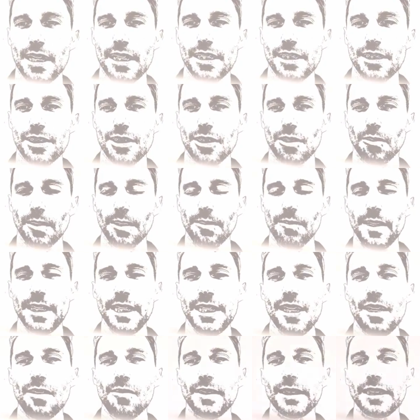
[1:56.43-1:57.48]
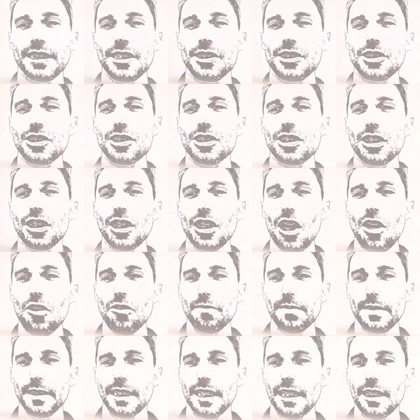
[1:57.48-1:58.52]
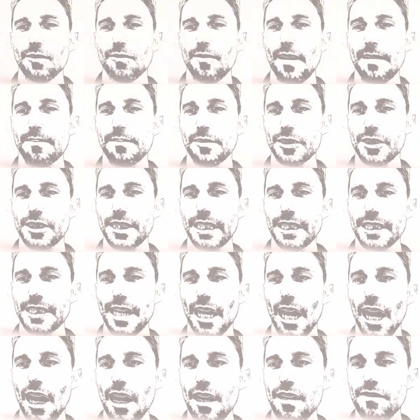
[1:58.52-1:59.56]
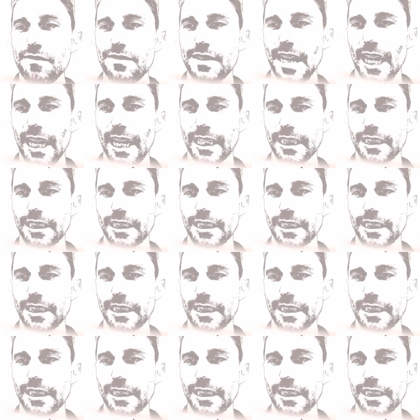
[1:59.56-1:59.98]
So we want to know what the slope represents of that